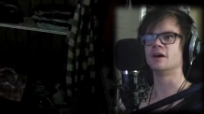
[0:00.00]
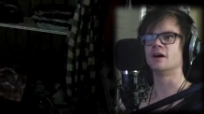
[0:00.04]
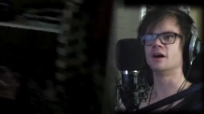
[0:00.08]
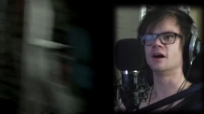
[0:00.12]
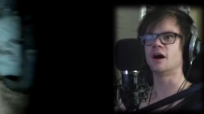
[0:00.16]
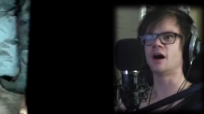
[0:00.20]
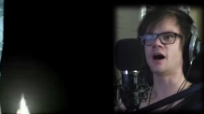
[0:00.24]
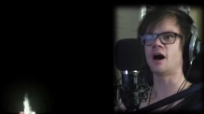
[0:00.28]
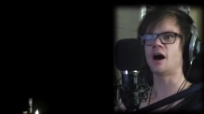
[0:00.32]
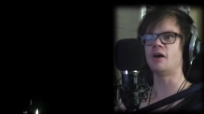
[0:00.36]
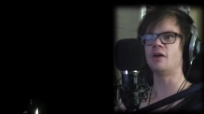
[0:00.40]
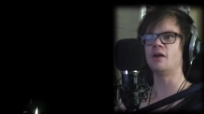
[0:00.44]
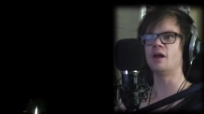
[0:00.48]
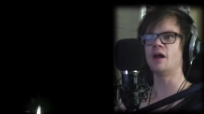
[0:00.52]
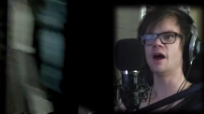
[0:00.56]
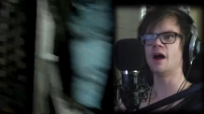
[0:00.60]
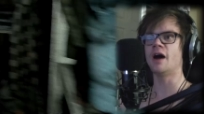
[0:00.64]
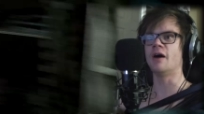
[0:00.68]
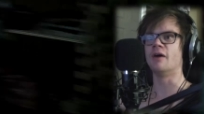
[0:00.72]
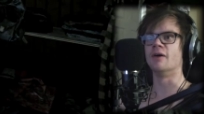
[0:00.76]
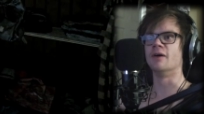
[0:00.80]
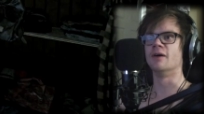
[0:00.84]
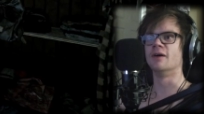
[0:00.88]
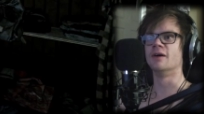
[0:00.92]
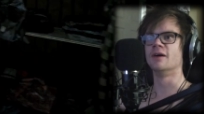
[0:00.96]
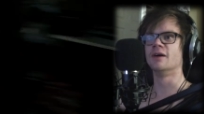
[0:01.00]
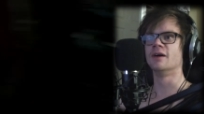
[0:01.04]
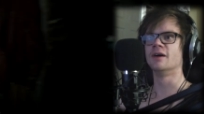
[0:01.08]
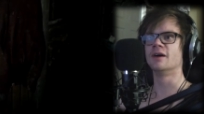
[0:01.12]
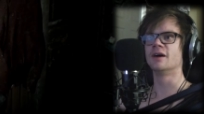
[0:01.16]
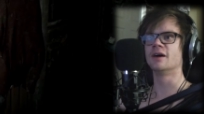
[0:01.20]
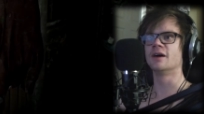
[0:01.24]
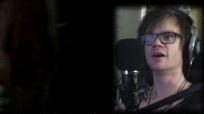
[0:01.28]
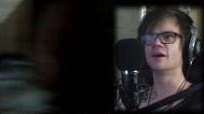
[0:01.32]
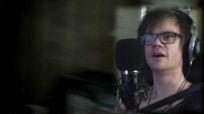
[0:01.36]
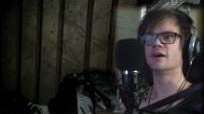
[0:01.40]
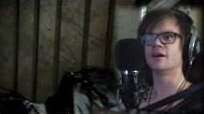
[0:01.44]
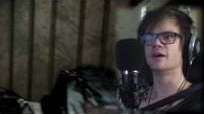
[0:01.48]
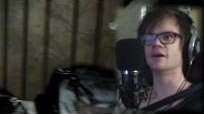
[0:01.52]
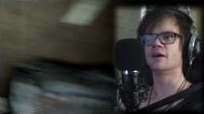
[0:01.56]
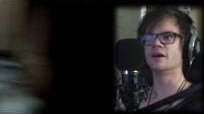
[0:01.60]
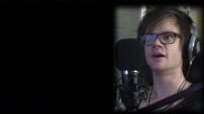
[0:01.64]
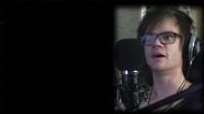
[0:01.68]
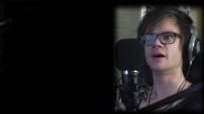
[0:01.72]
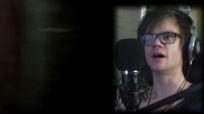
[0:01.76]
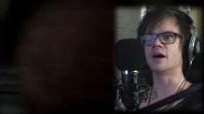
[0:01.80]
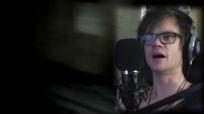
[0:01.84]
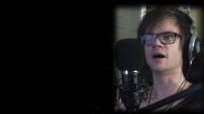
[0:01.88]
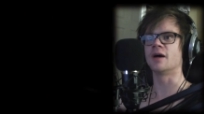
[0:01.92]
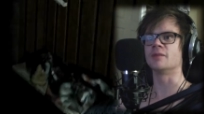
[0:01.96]
Oh no!
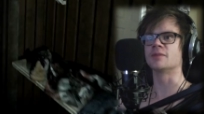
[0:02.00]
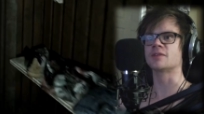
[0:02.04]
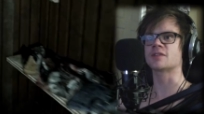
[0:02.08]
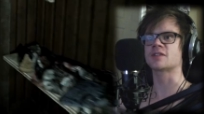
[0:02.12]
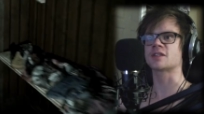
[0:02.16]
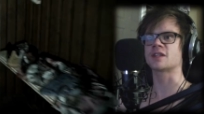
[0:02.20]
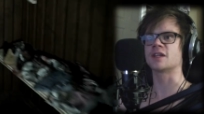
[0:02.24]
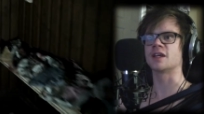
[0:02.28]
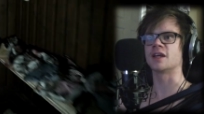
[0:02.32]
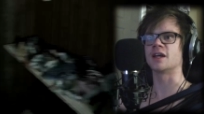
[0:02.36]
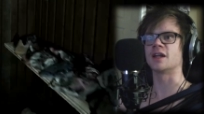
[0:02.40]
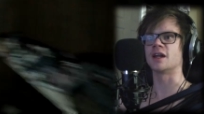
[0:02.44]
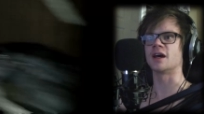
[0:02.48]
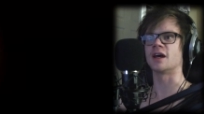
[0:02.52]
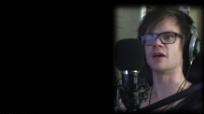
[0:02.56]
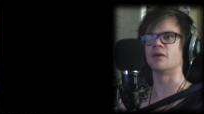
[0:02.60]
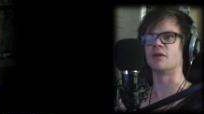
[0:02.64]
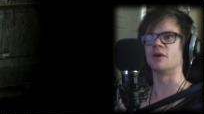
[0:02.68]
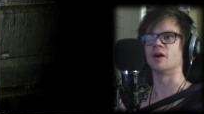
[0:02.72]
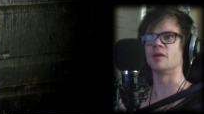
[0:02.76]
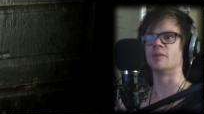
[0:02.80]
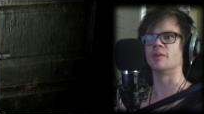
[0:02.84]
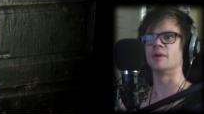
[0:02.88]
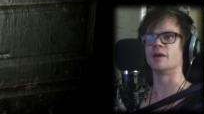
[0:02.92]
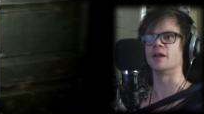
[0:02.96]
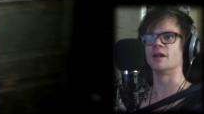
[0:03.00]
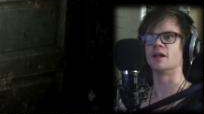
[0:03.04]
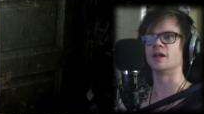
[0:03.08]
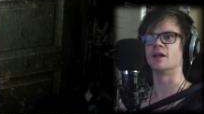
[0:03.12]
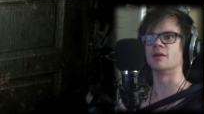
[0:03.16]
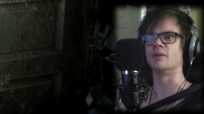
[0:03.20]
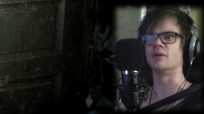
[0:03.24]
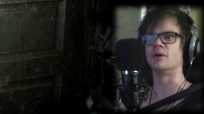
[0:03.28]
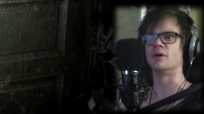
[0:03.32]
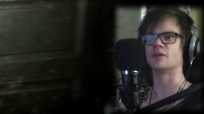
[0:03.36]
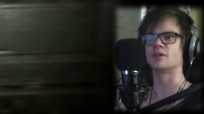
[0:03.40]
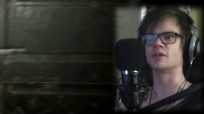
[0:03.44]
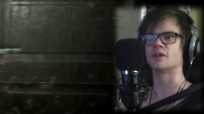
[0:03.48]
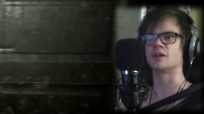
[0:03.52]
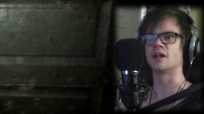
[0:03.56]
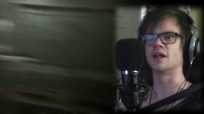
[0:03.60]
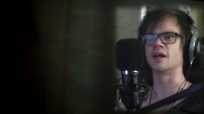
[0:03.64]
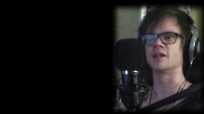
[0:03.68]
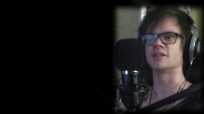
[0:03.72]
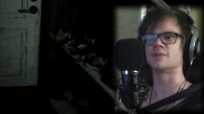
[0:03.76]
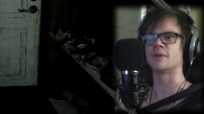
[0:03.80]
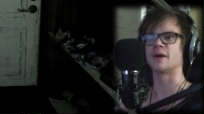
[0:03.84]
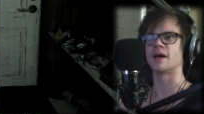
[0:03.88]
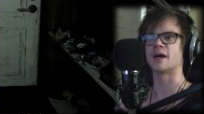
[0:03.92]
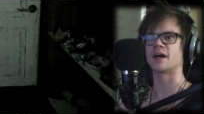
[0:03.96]
I'm scared. I don't want to be in here no more. Turn the
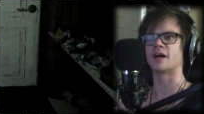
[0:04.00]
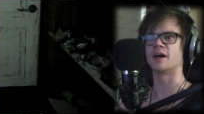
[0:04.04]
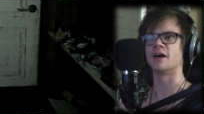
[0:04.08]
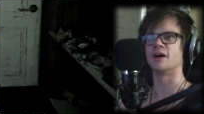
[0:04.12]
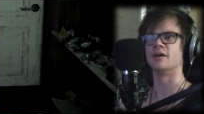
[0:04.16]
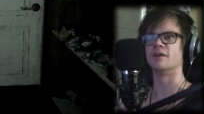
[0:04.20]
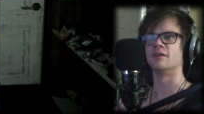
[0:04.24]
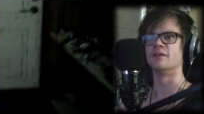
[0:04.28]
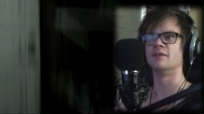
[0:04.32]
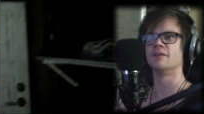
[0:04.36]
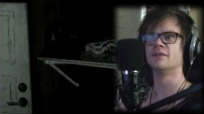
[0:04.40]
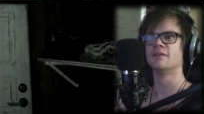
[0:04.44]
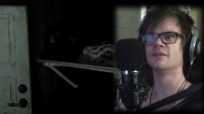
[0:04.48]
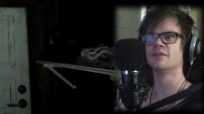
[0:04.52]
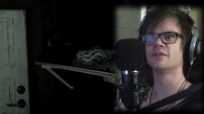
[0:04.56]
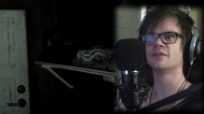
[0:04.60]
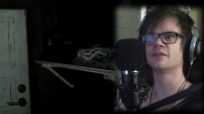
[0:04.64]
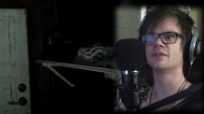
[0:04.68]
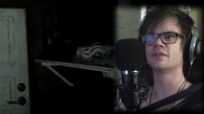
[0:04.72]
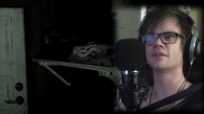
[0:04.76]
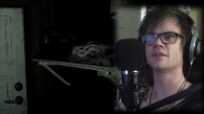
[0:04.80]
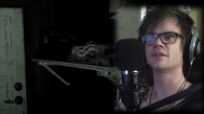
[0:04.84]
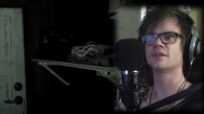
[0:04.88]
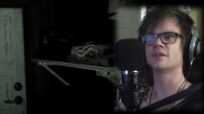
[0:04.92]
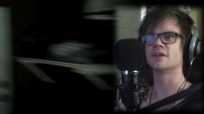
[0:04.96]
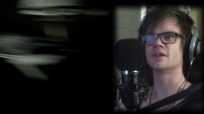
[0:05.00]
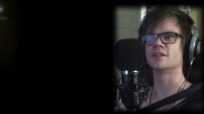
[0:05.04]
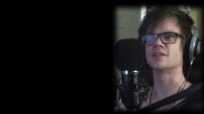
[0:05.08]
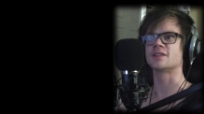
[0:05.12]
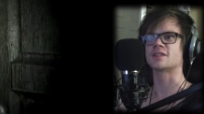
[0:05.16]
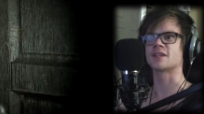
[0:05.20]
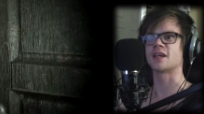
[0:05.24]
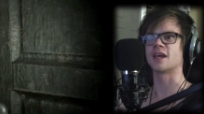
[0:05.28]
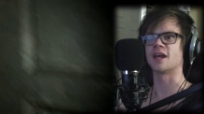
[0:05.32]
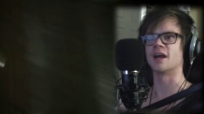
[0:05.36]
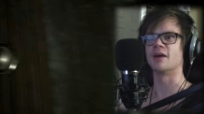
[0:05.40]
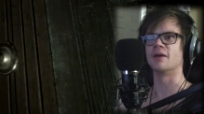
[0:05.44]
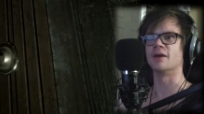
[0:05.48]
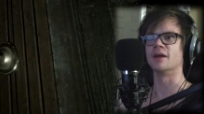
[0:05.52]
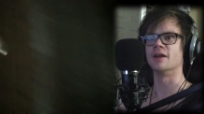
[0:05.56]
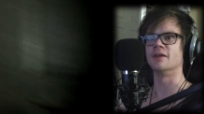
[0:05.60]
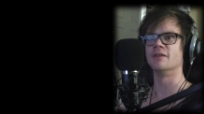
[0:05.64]
lights back on. It's scary.